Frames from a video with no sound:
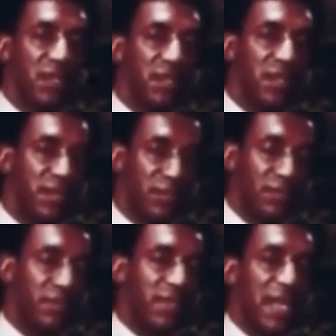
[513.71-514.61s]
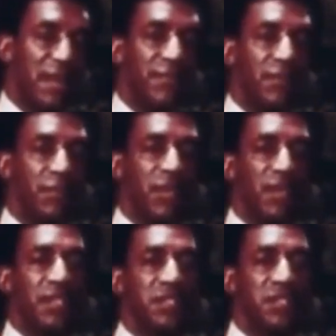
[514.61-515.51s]
that we
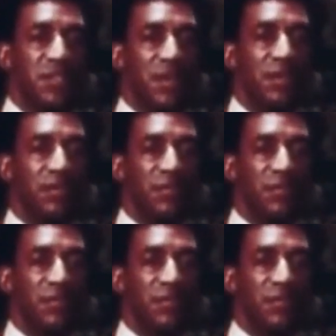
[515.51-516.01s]
Afro-Americans started